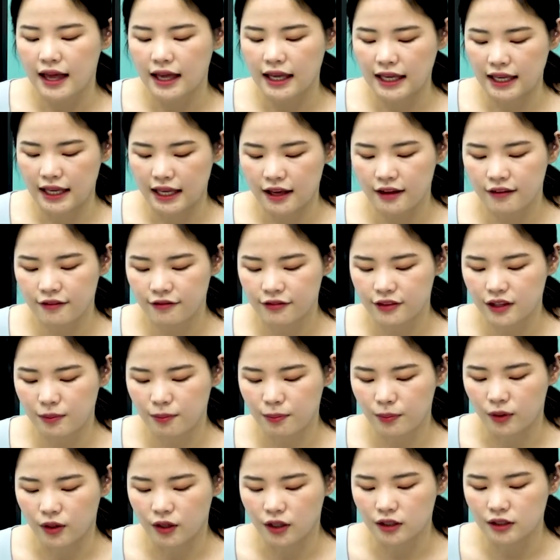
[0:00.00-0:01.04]
If the
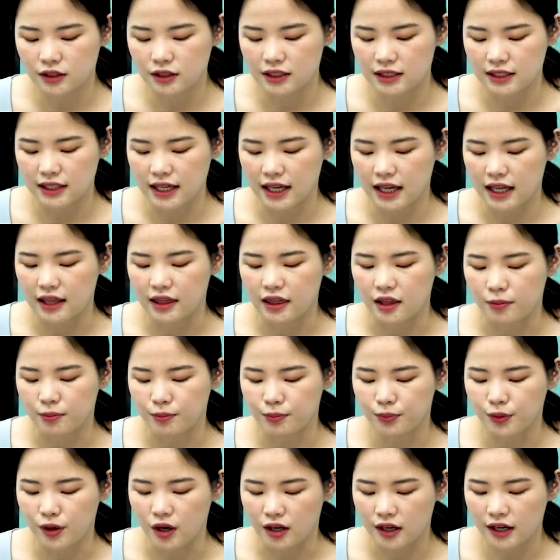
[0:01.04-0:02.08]
bonds in the
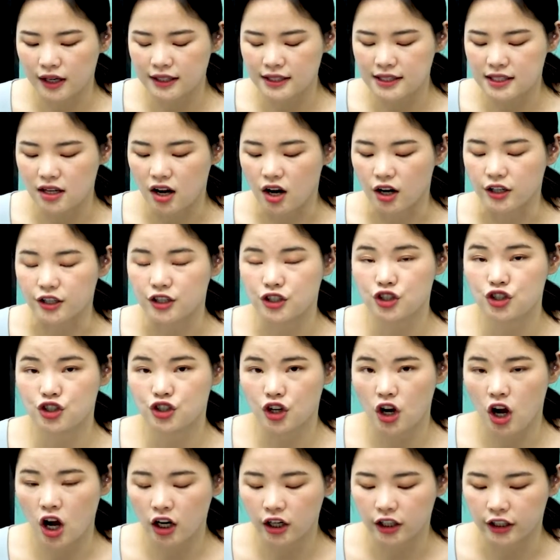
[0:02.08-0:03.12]
products are
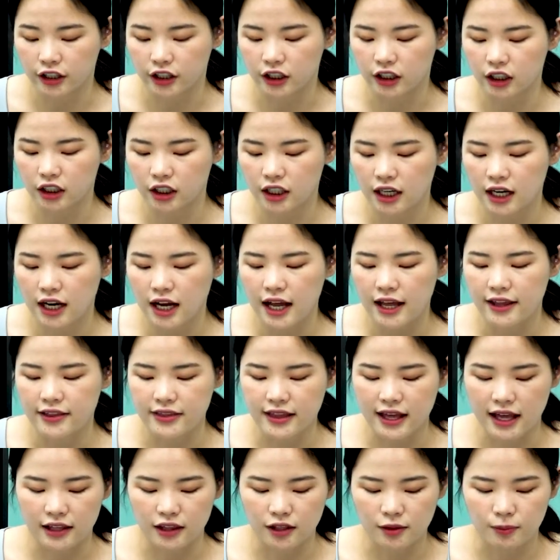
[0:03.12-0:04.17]
stronger
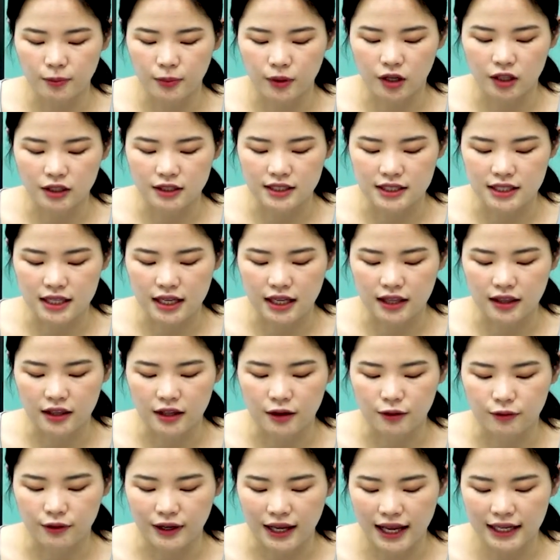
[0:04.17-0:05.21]
than the bonds in the
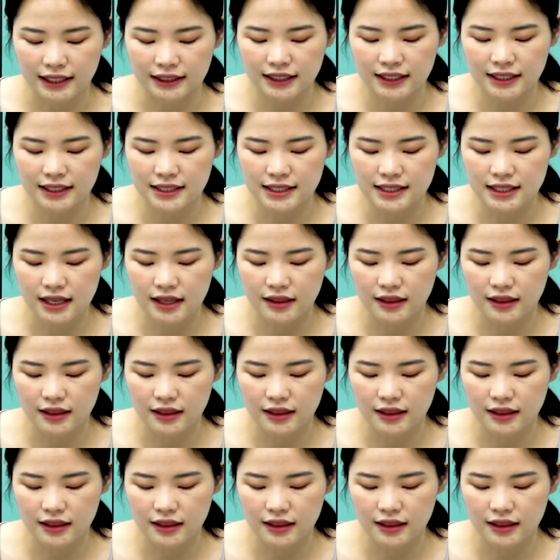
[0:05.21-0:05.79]
reactants,